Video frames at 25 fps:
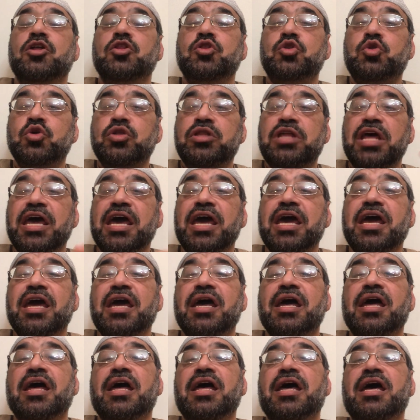Today
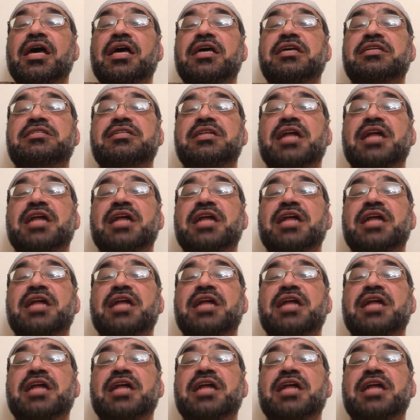is